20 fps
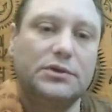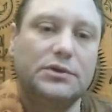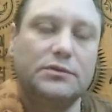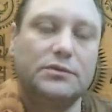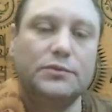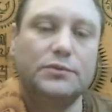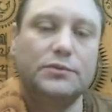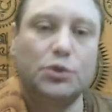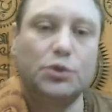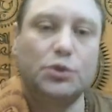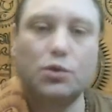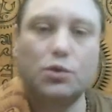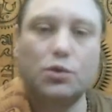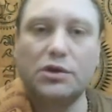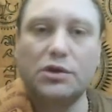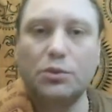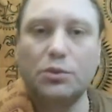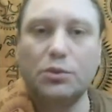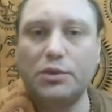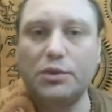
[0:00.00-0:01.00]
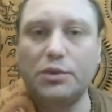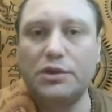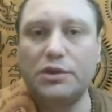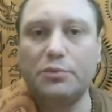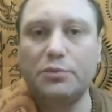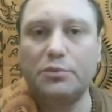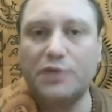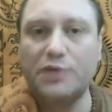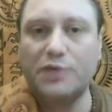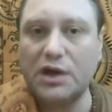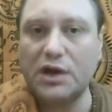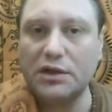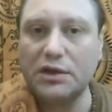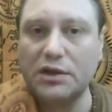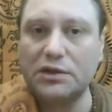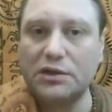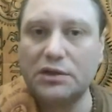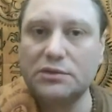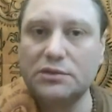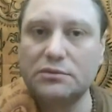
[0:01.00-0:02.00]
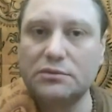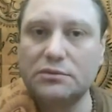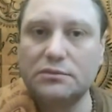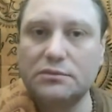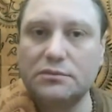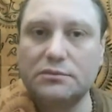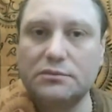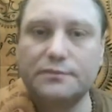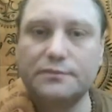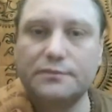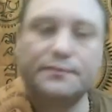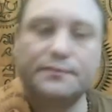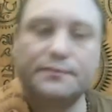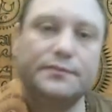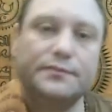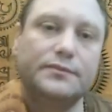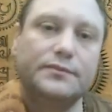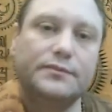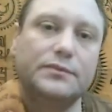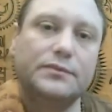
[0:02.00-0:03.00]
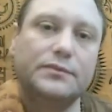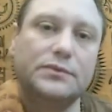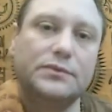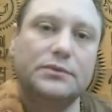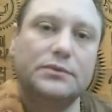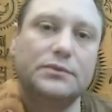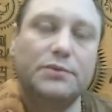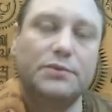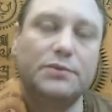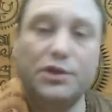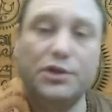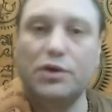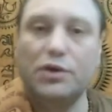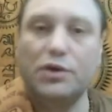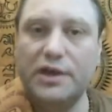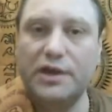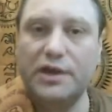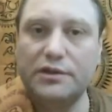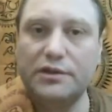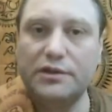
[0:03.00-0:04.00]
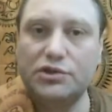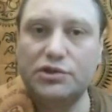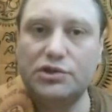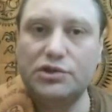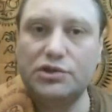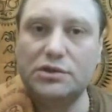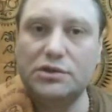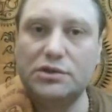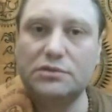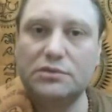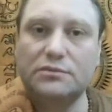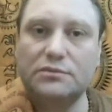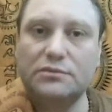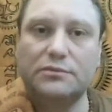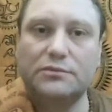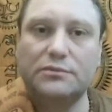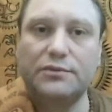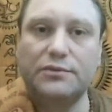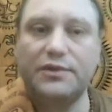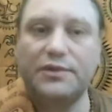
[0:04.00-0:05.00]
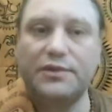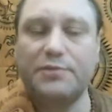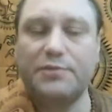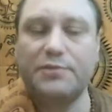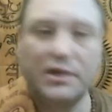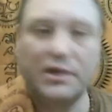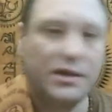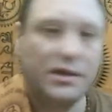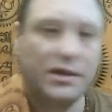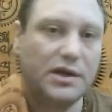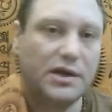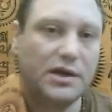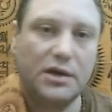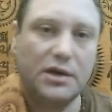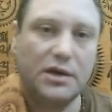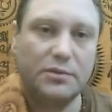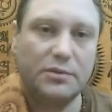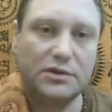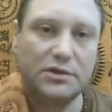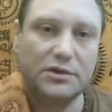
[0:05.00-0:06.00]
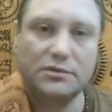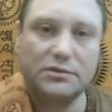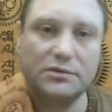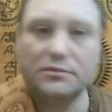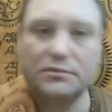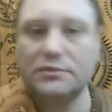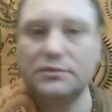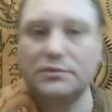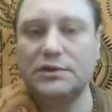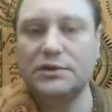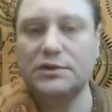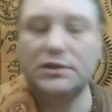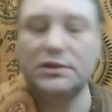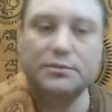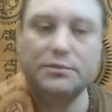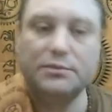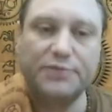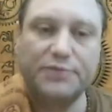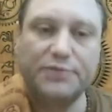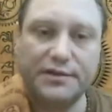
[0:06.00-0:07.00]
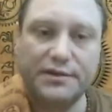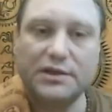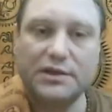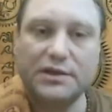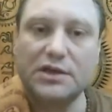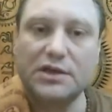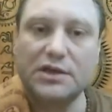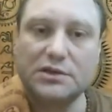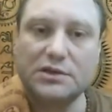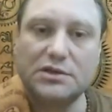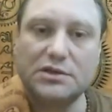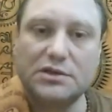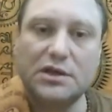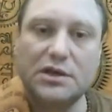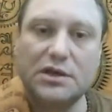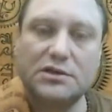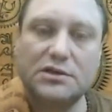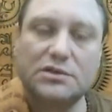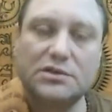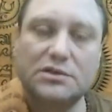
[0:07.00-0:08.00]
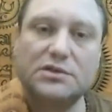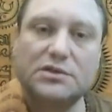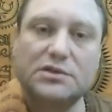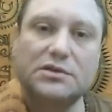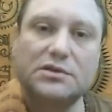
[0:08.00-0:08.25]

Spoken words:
You're working with your prana, with your energy, with pranayama and breathing exercises,